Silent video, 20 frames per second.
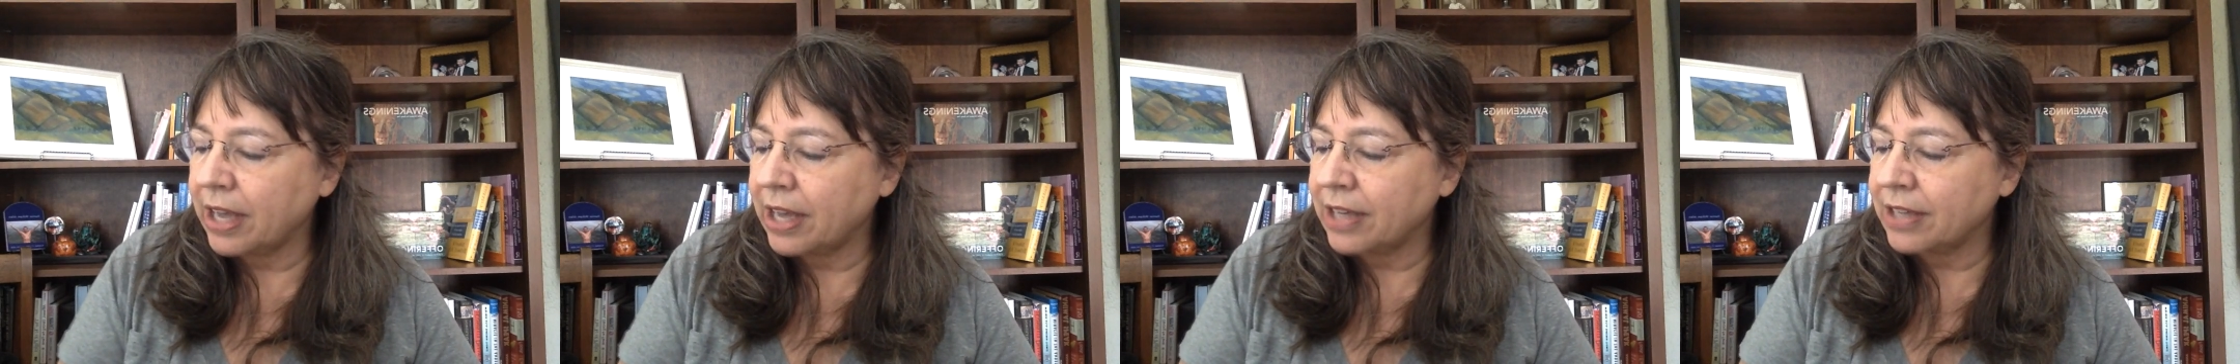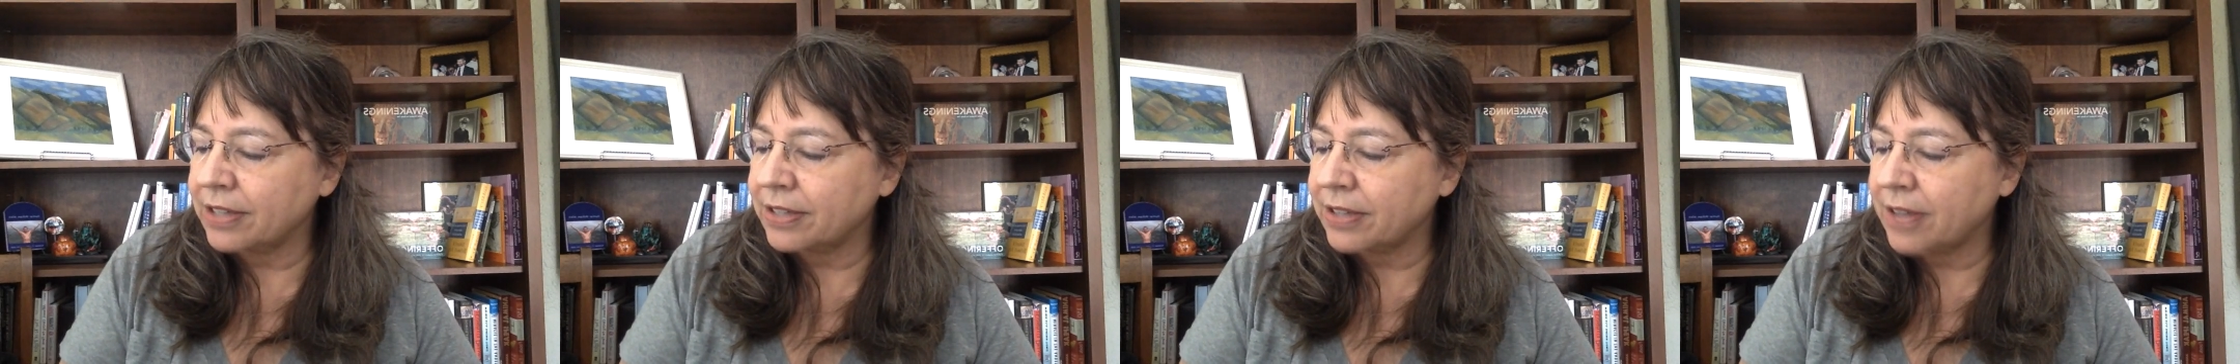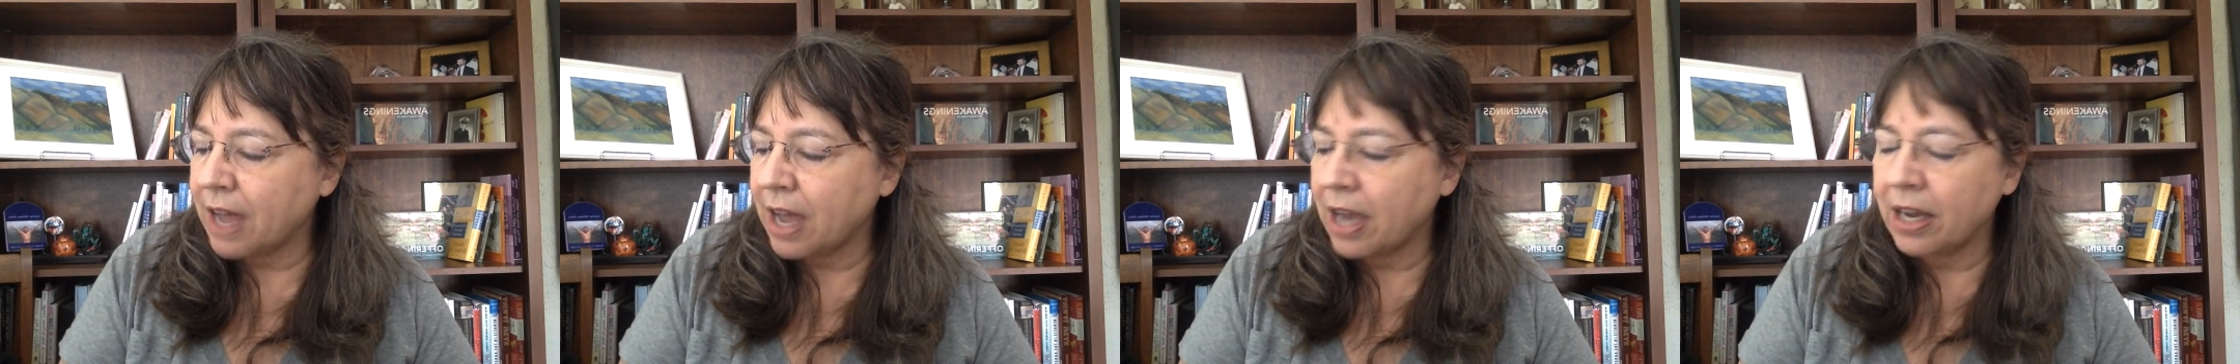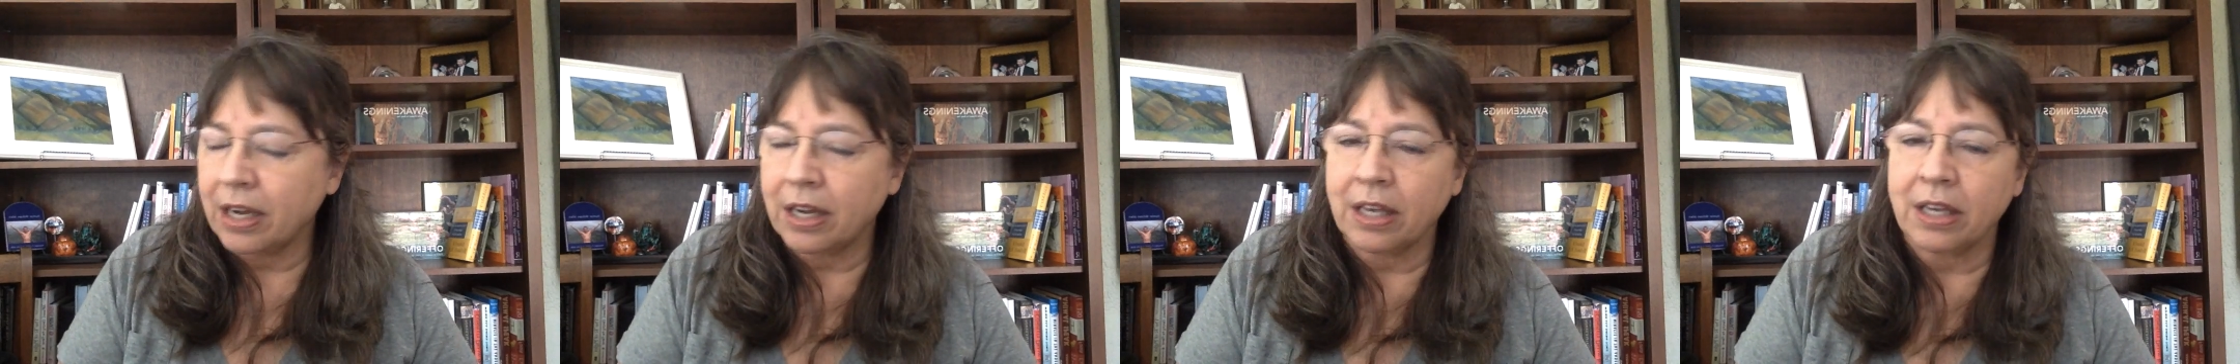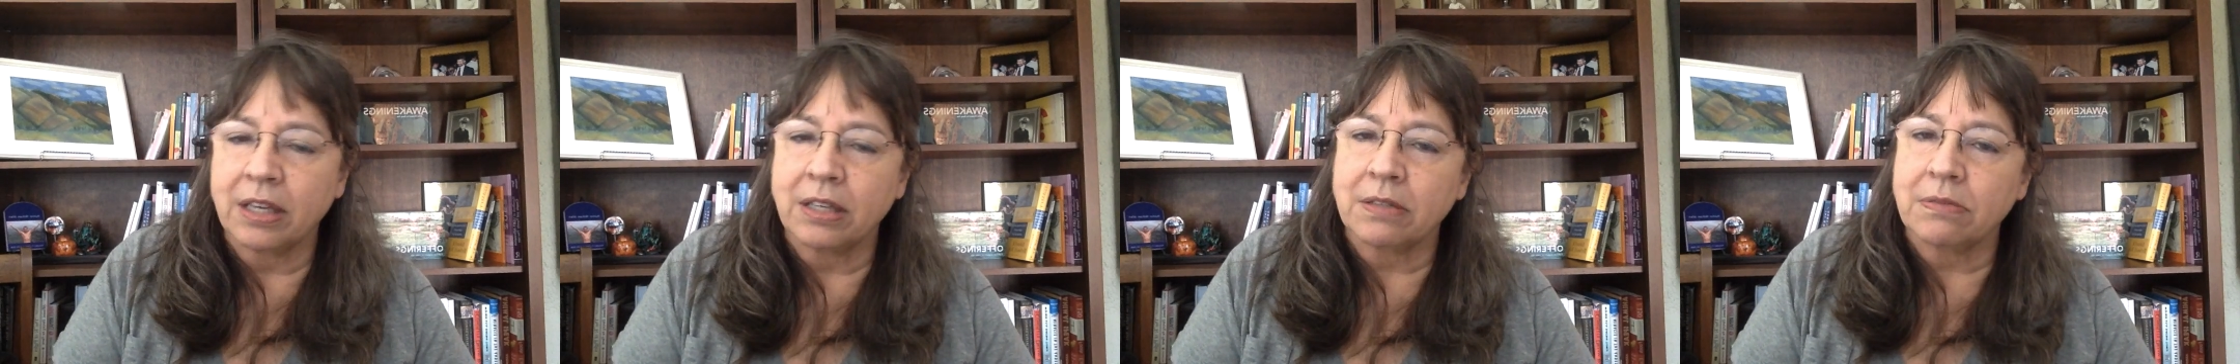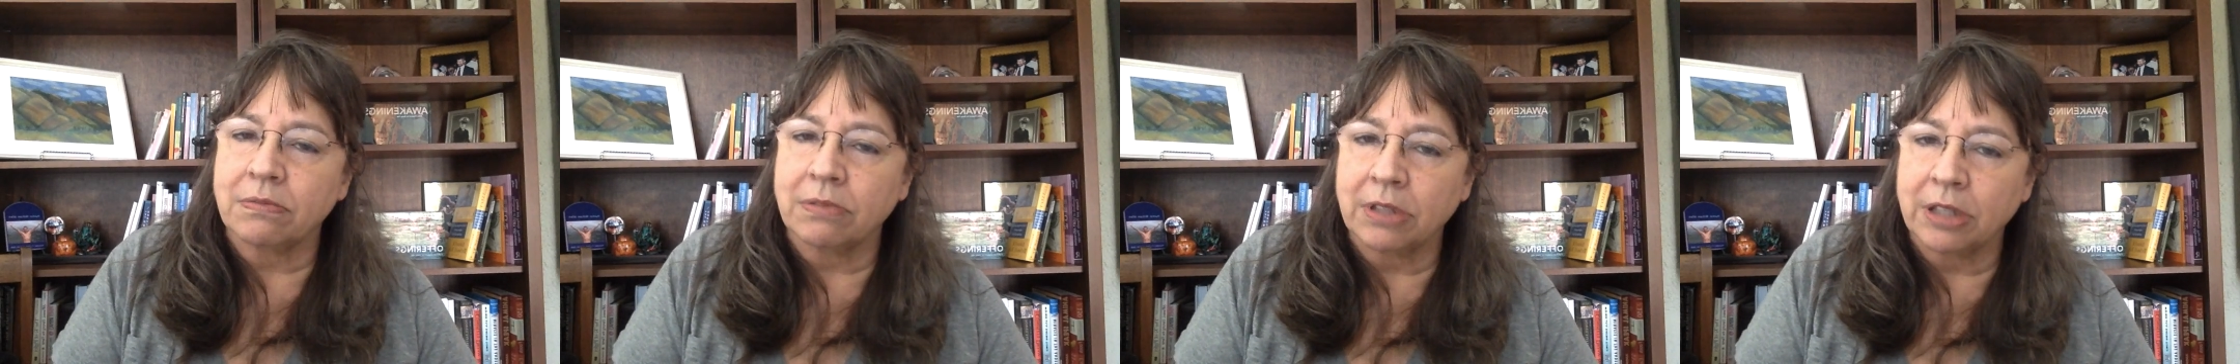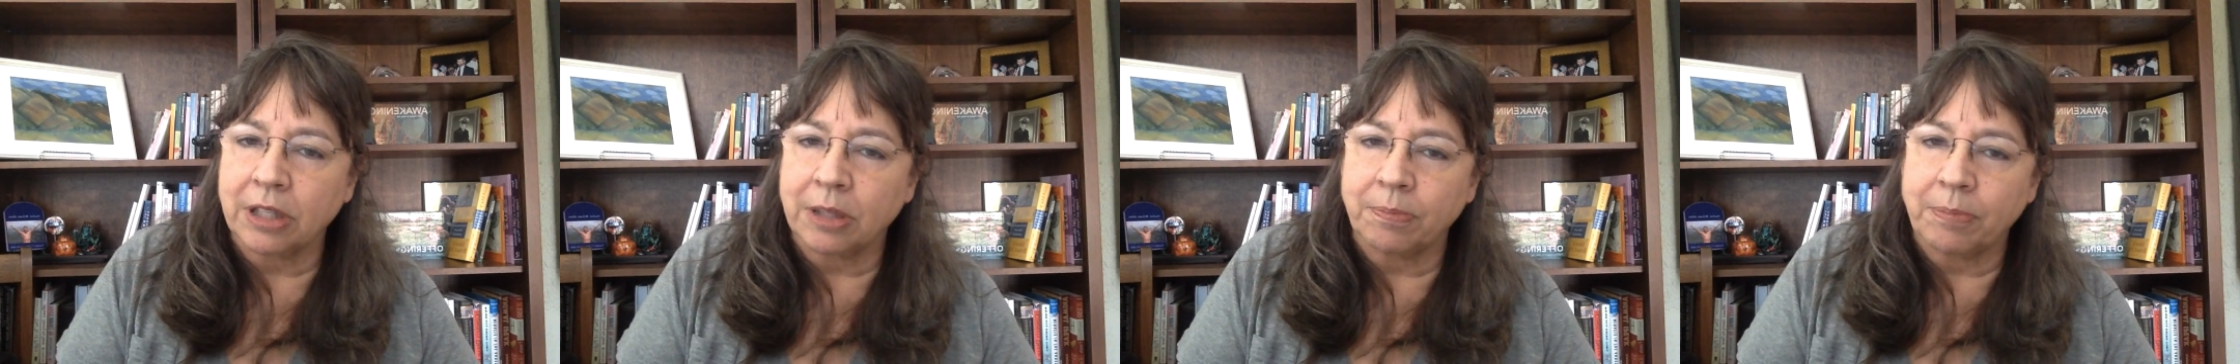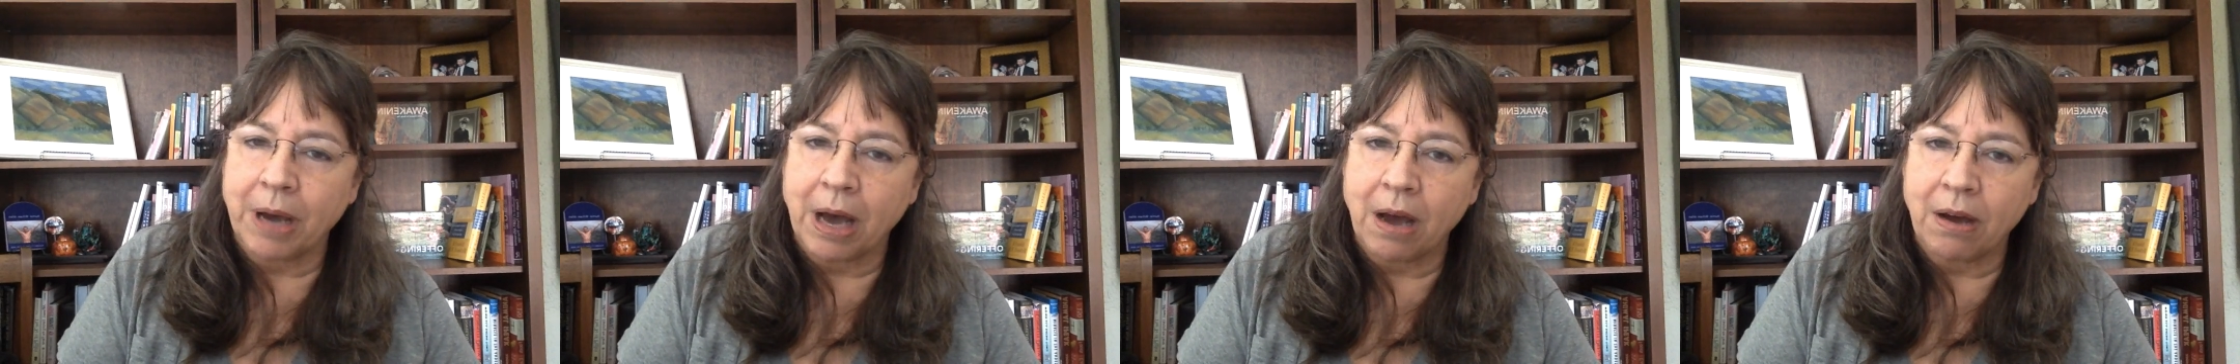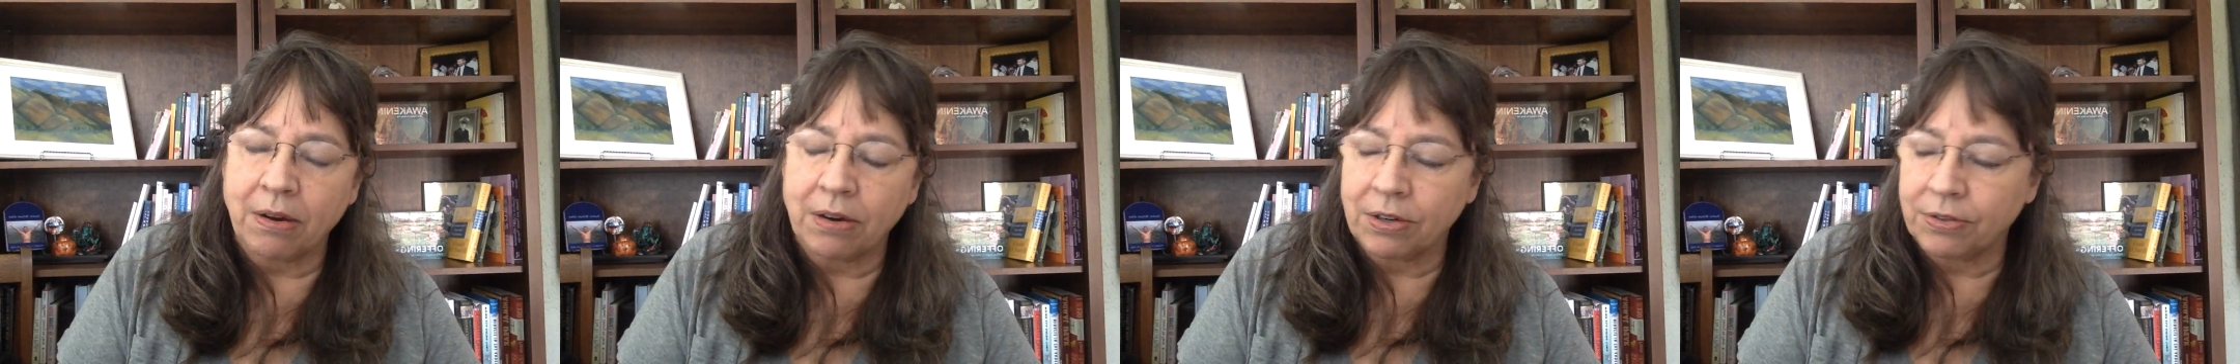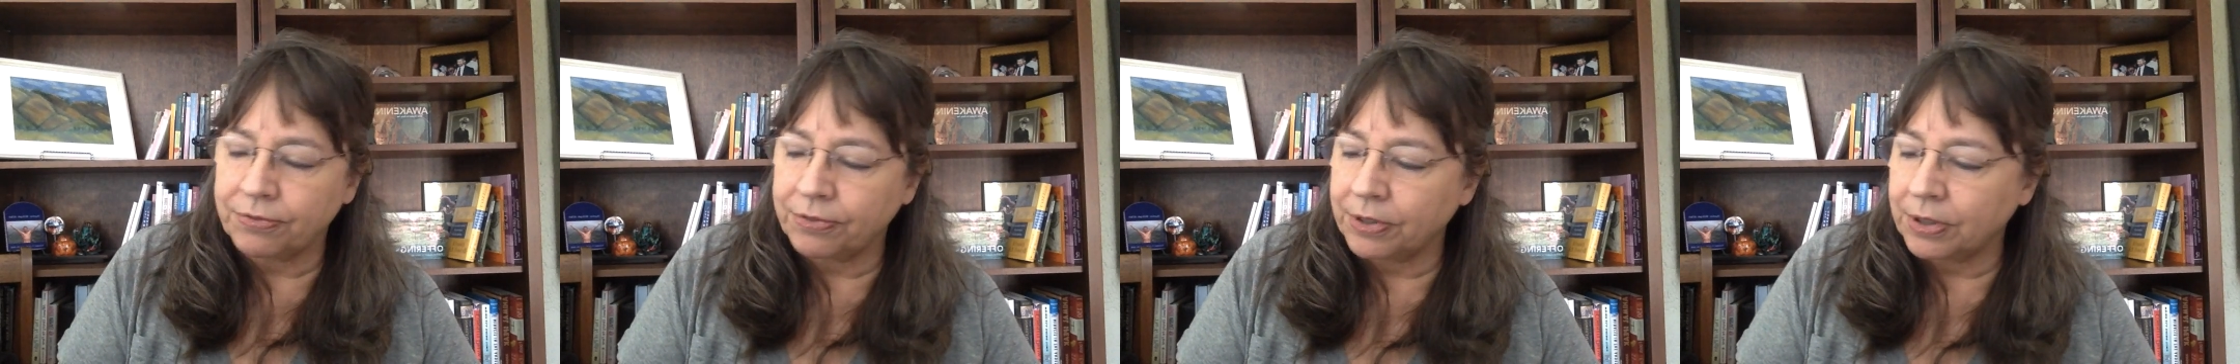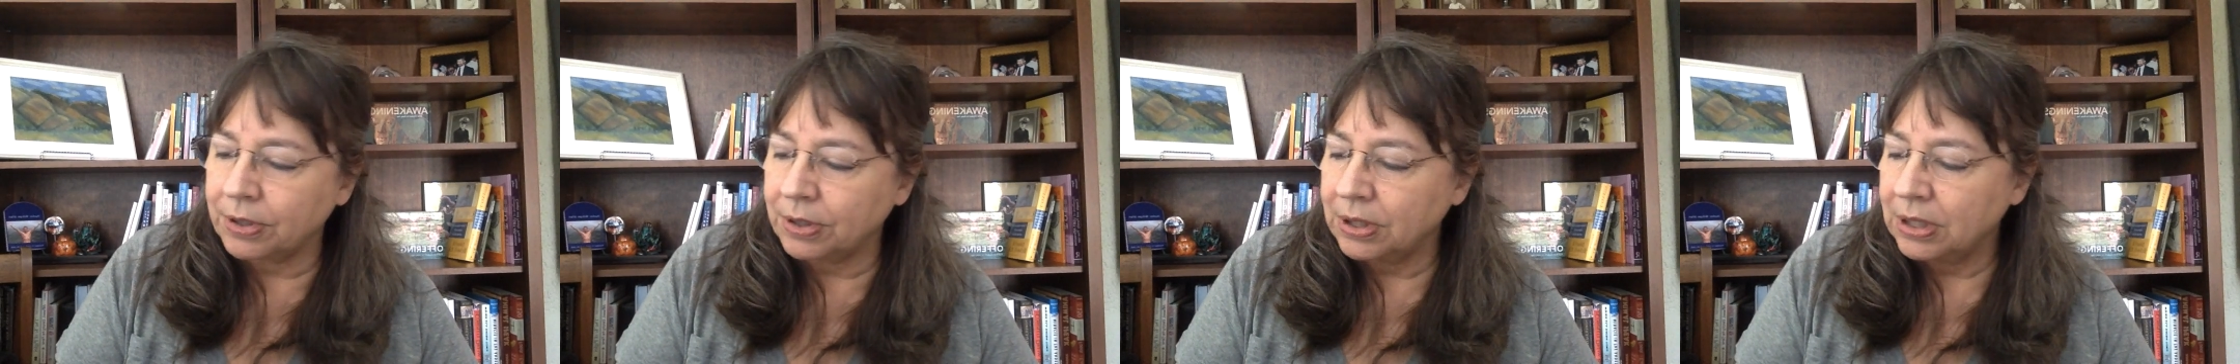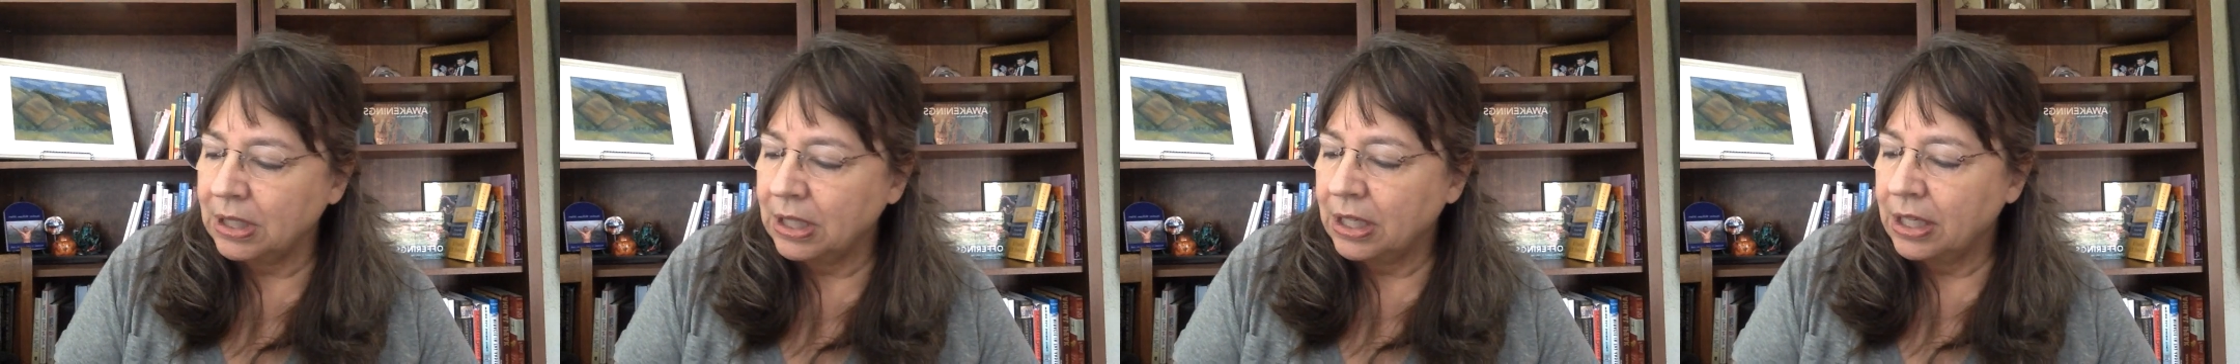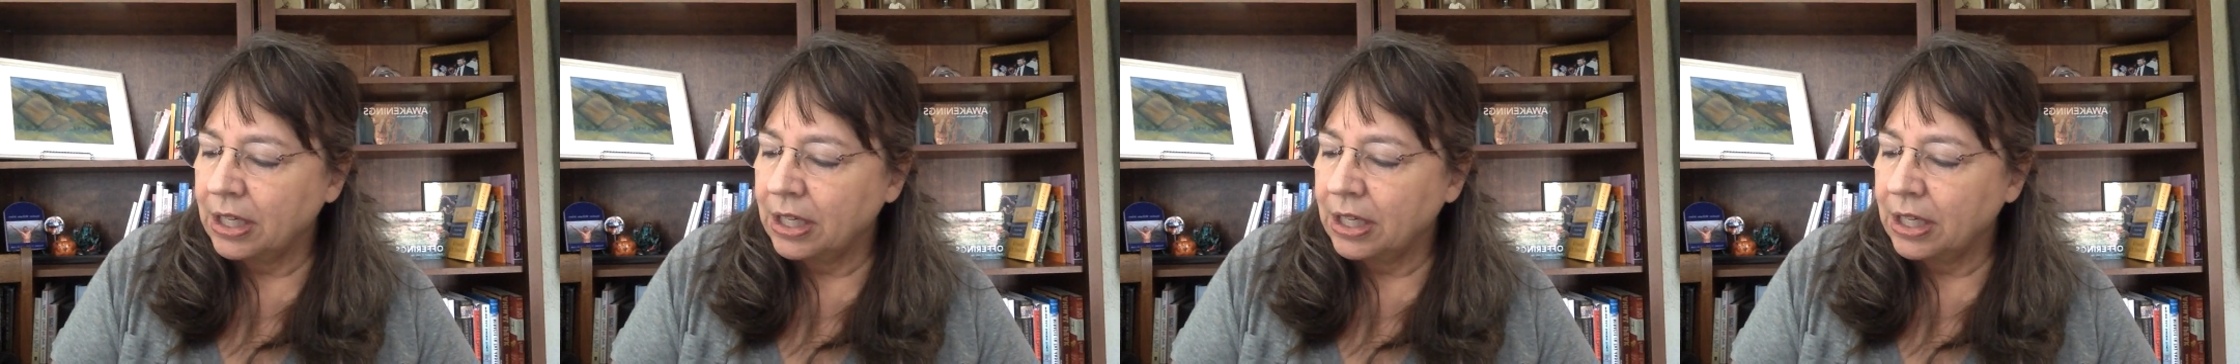anxiety is really powerful.